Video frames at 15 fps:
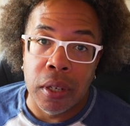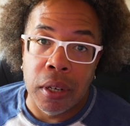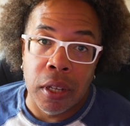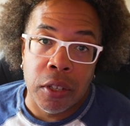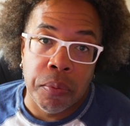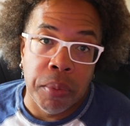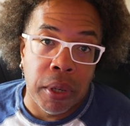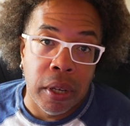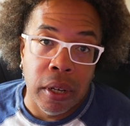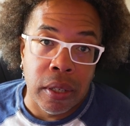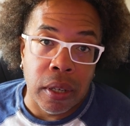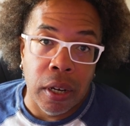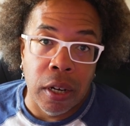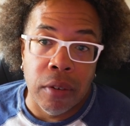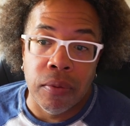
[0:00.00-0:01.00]
And this because
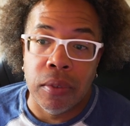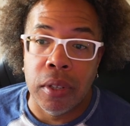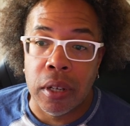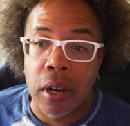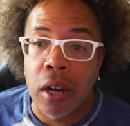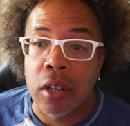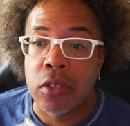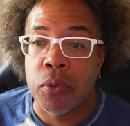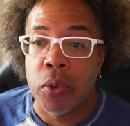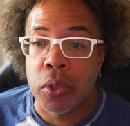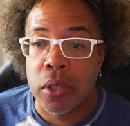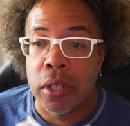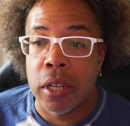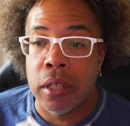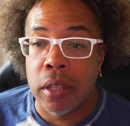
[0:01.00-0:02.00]
of the
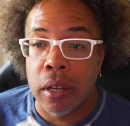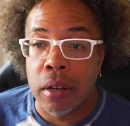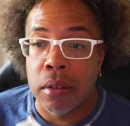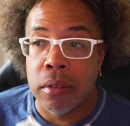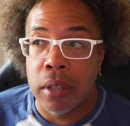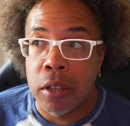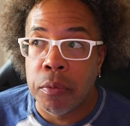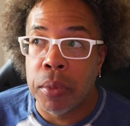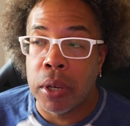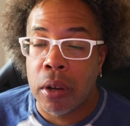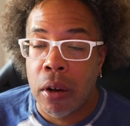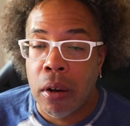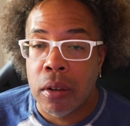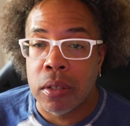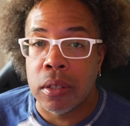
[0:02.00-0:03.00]
controversy that they've been
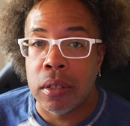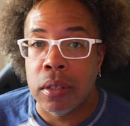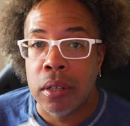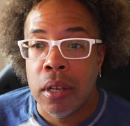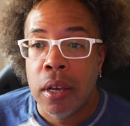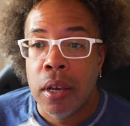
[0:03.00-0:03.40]
causing,